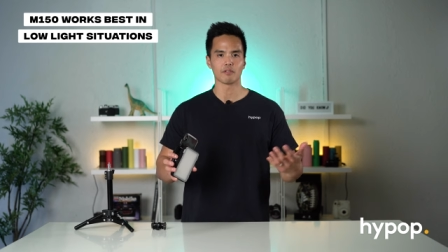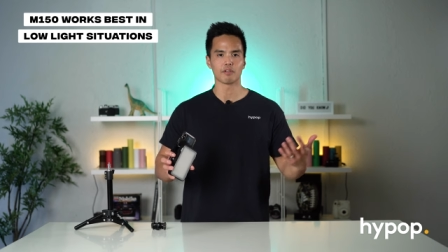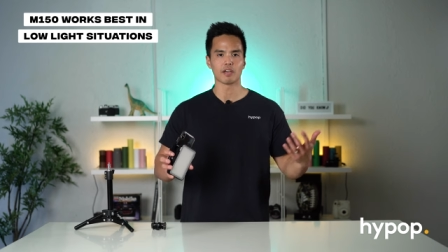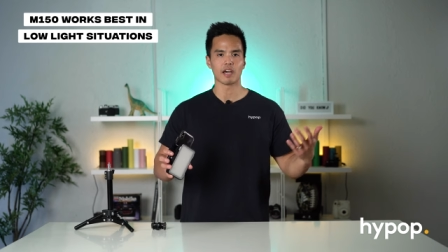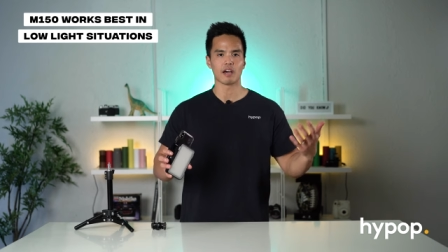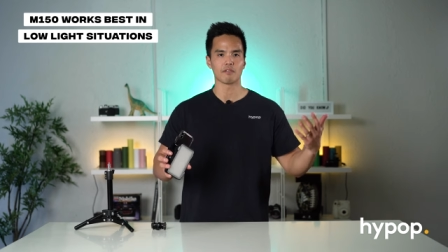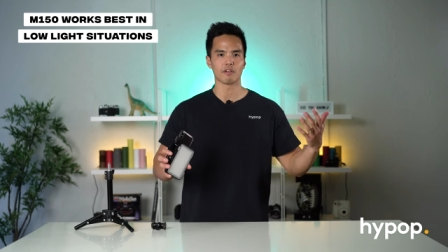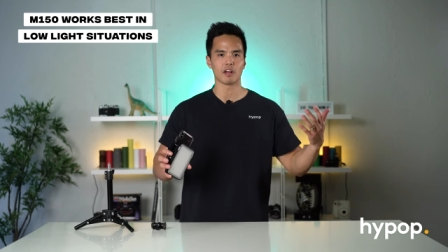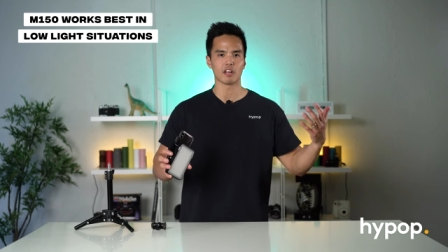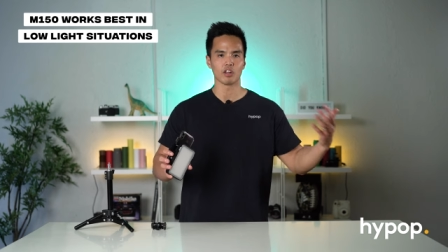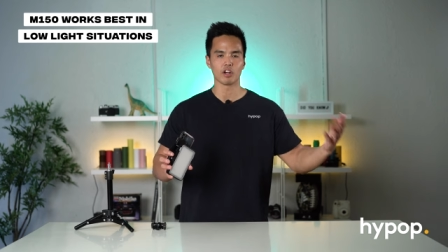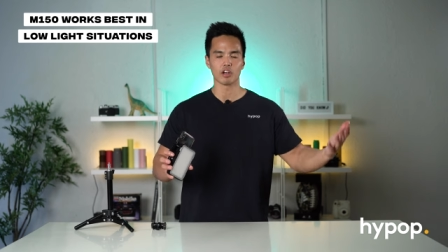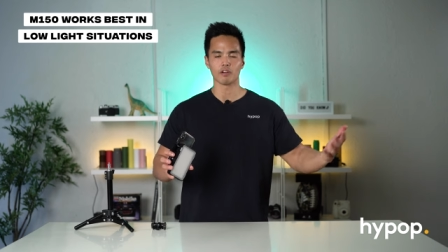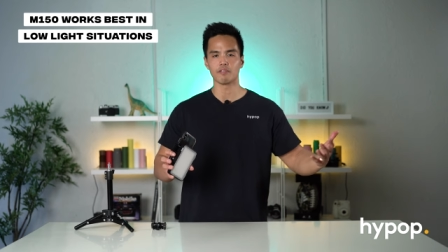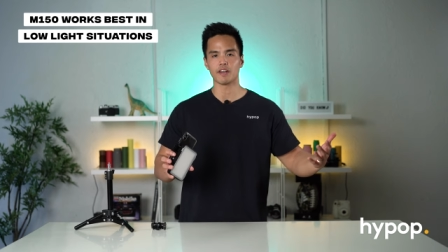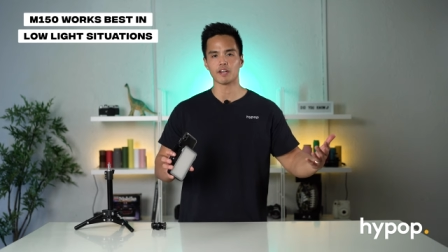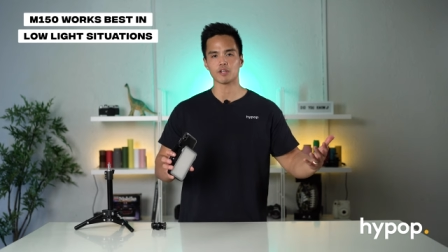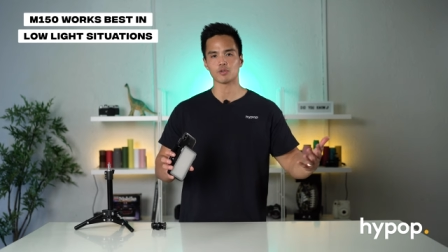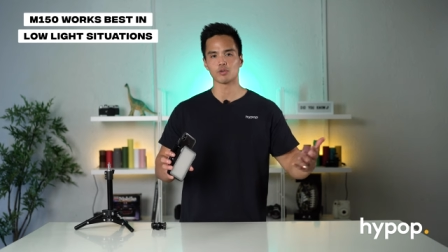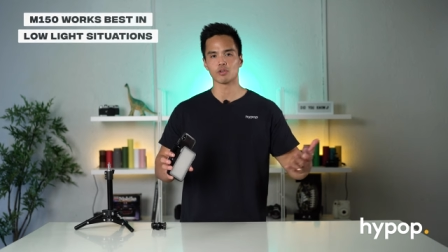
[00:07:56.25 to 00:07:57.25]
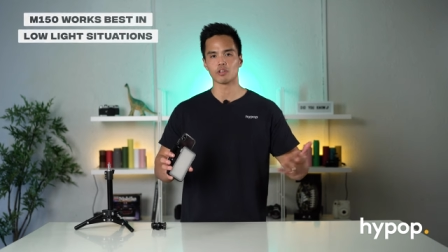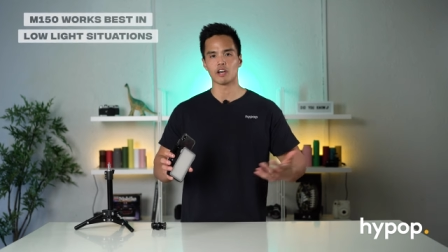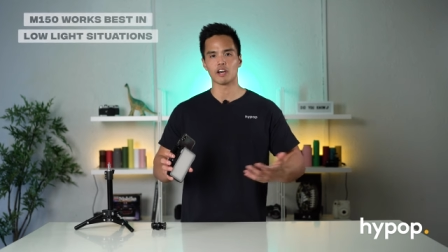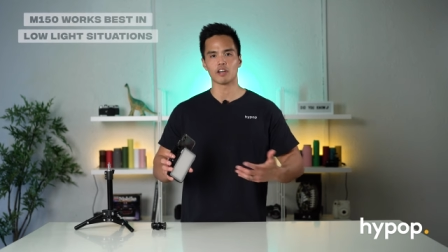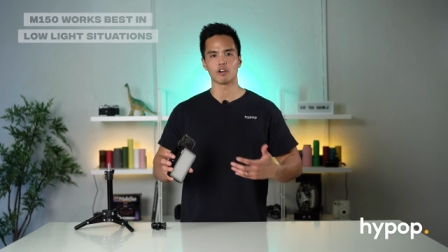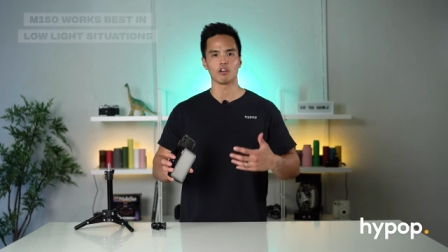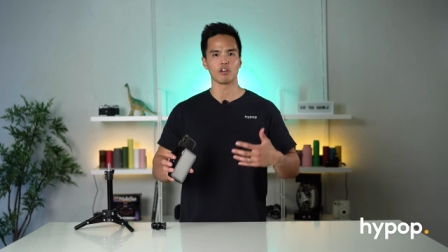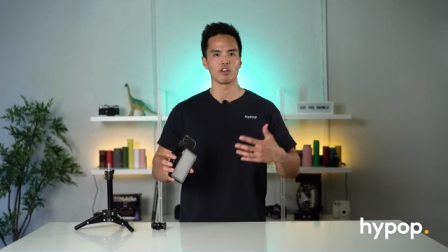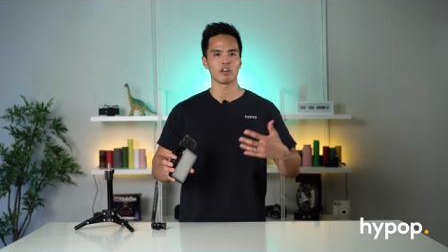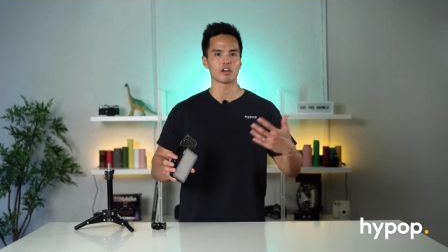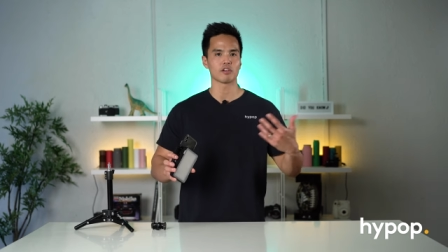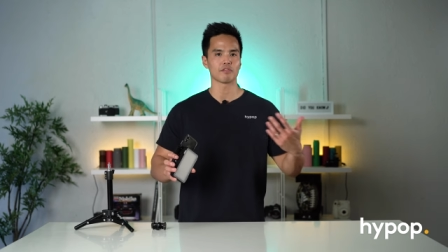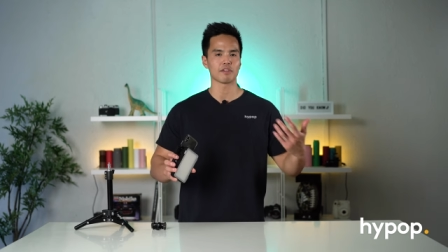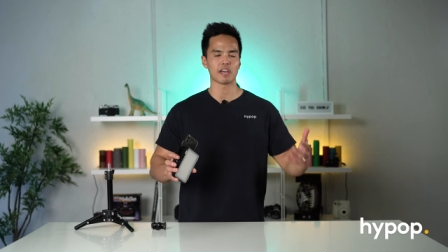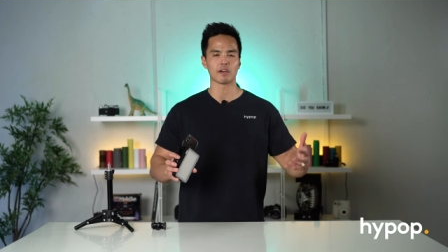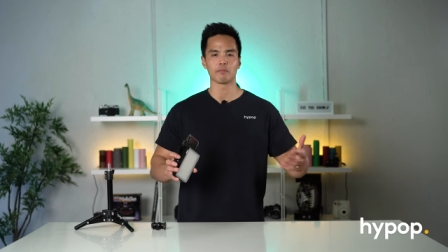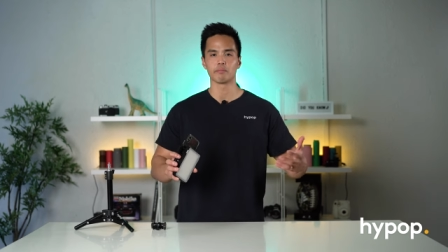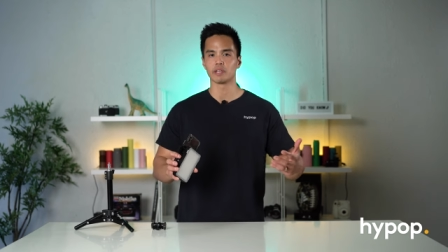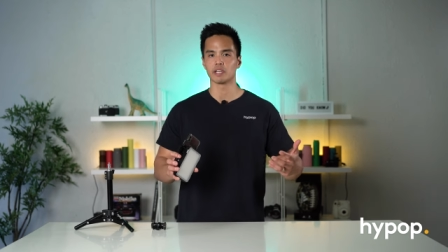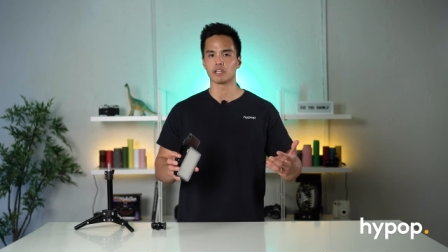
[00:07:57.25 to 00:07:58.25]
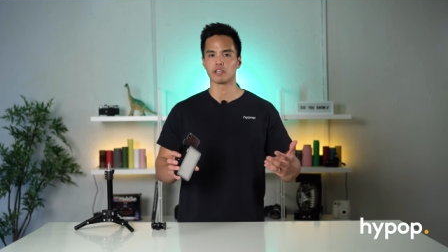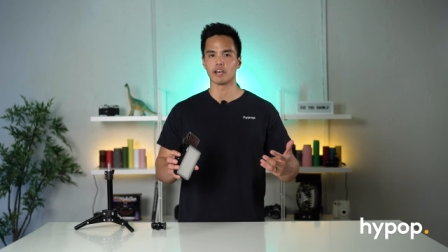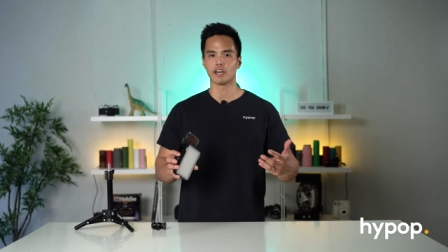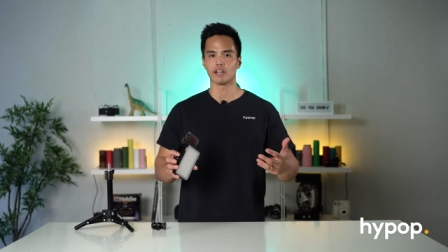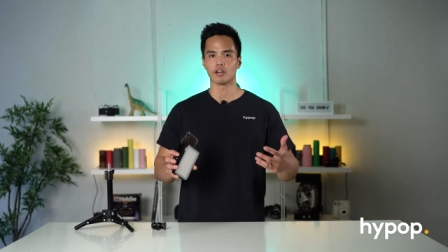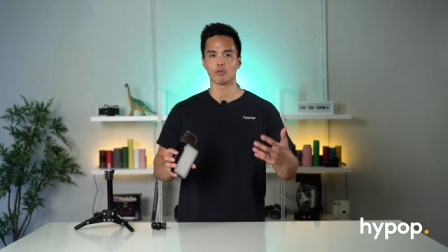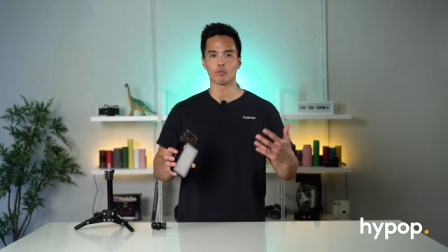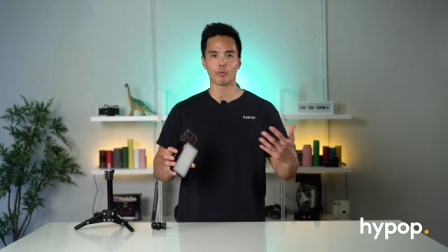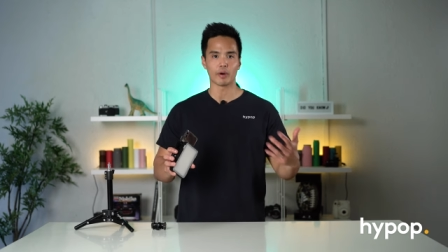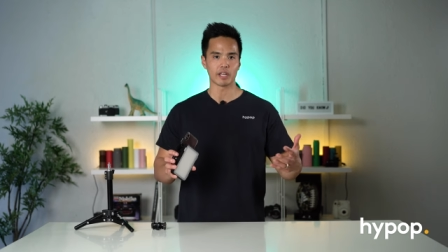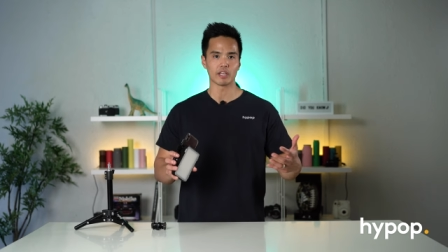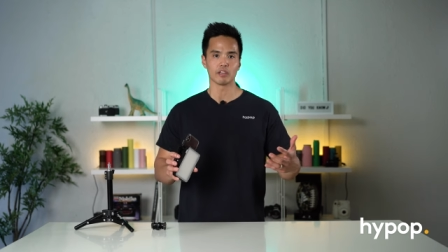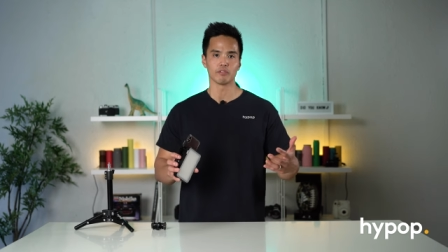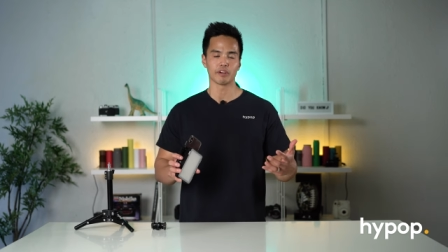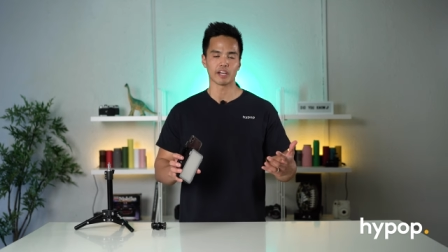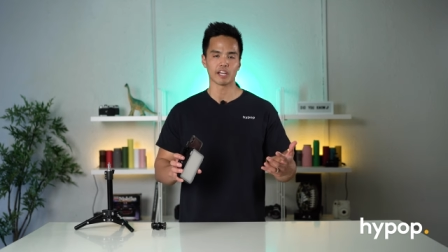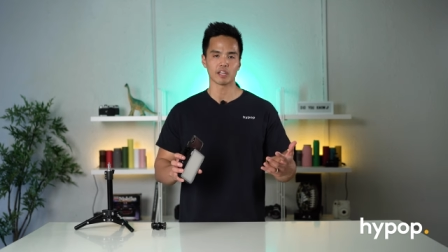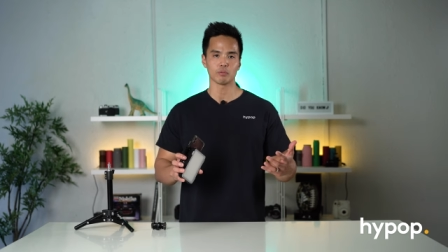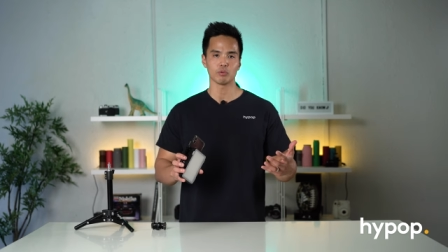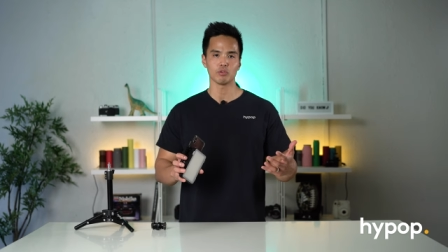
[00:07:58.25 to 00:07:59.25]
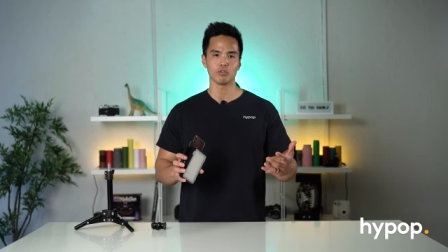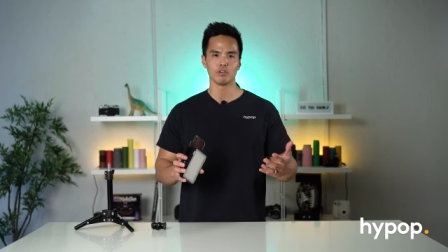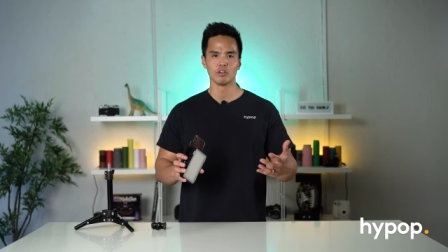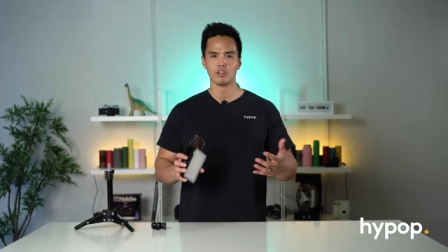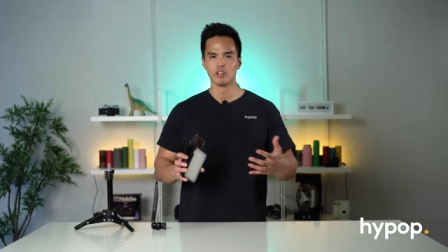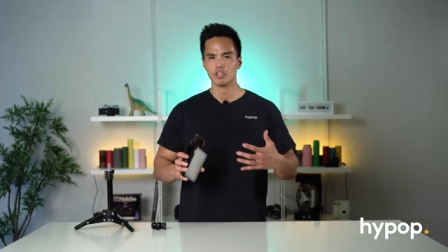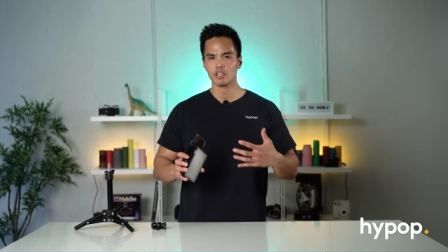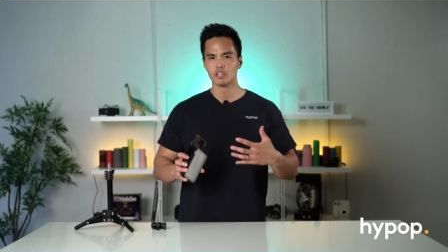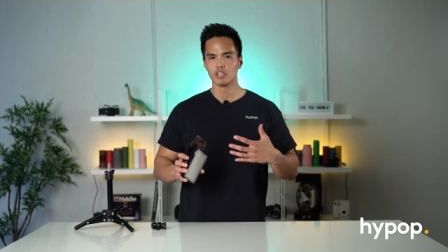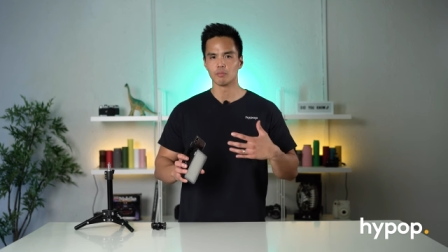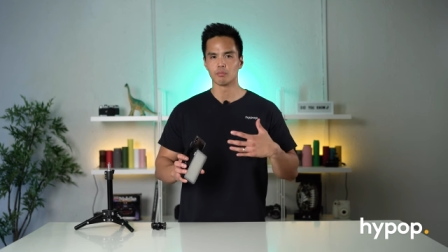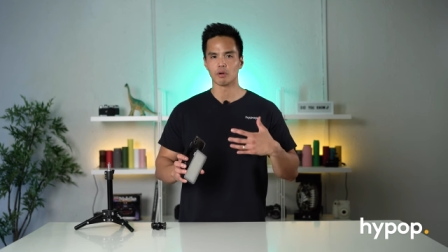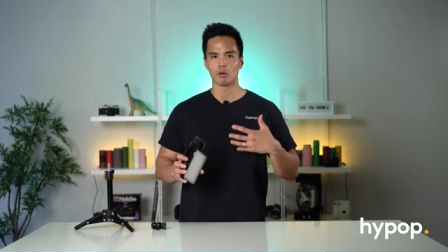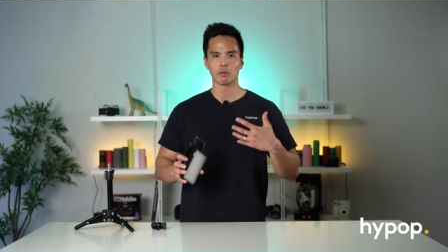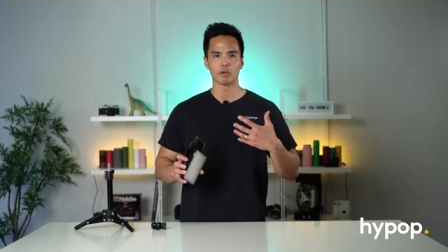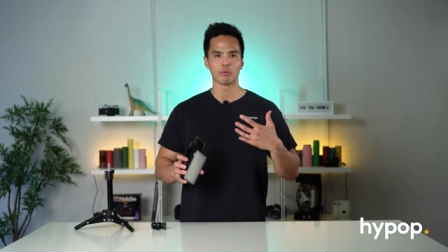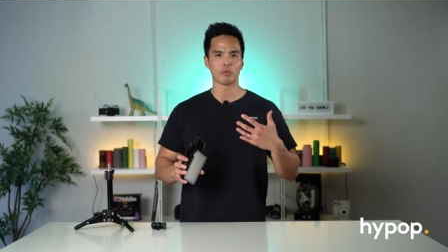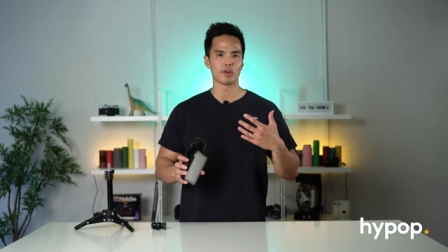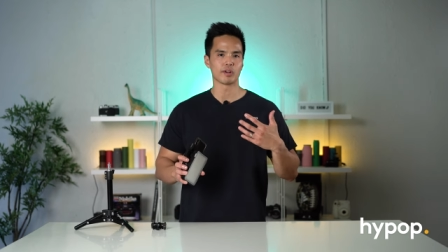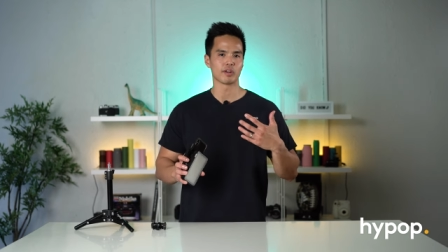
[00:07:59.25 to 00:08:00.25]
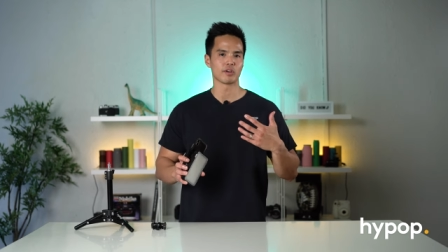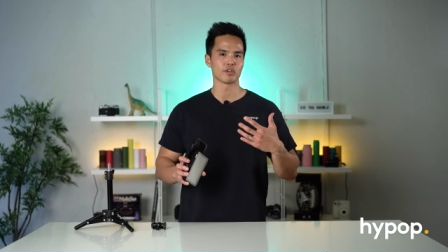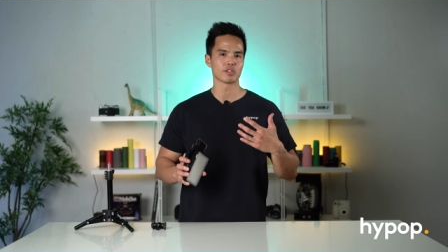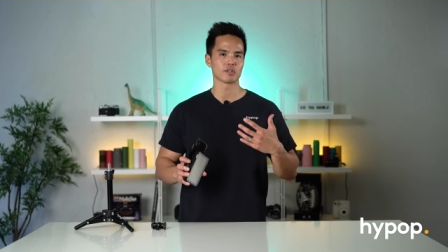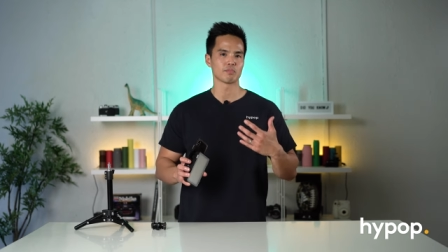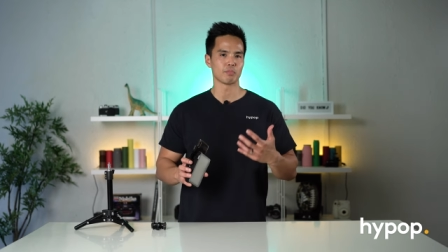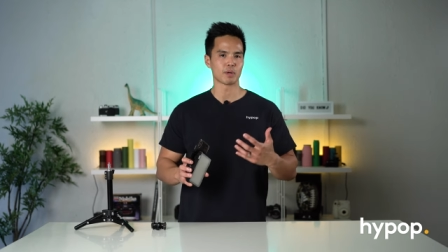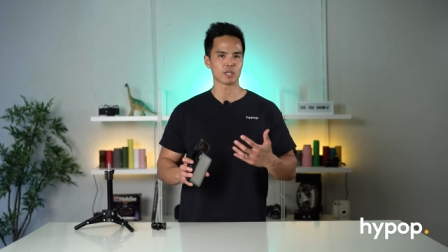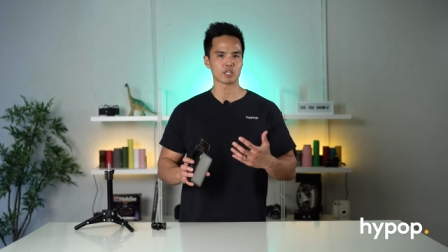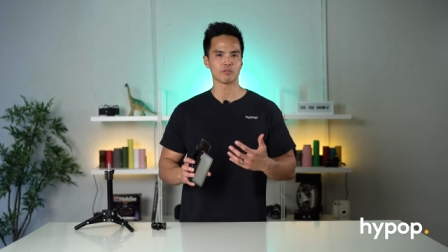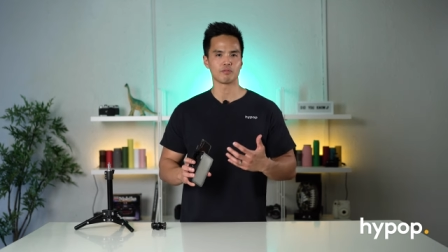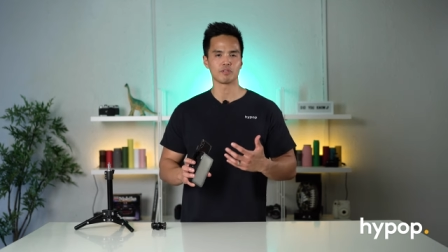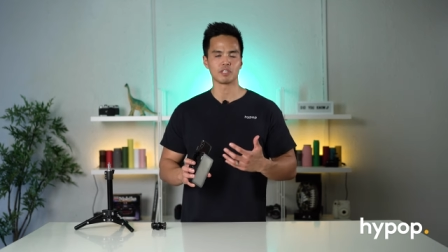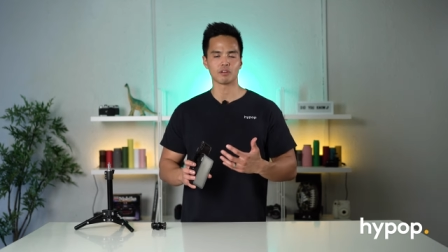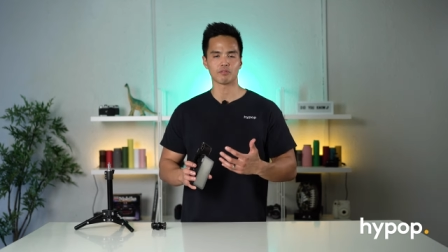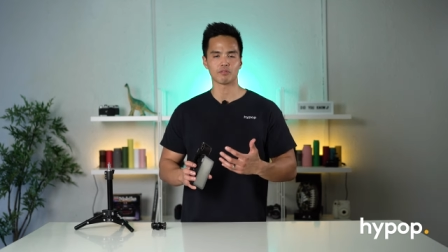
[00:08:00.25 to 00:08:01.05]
If you have a lot of natural light, a lot of ambient light already available, you probably won't notice much of a